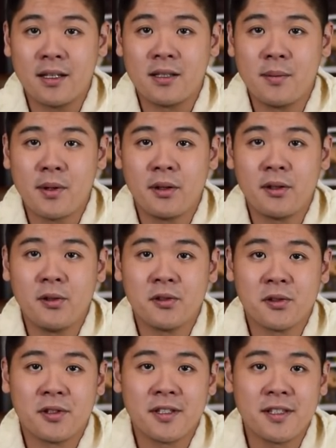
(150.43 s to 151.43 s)
a typical
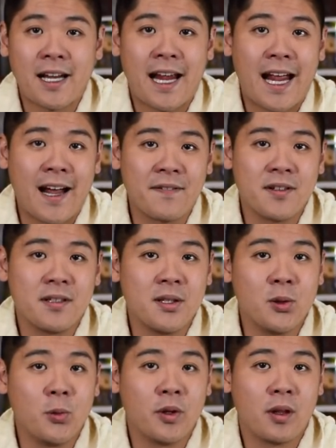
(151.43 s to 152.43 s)
user doesn't have to
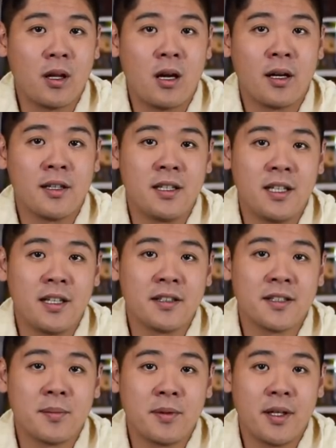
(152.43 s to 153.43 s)
deal with long and
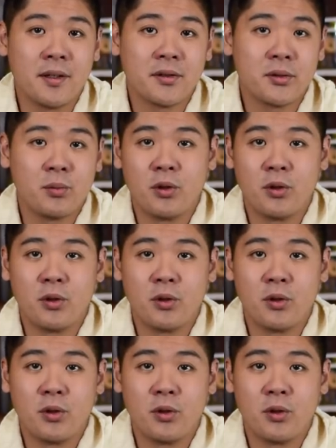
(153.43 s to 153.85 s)
tedious updates,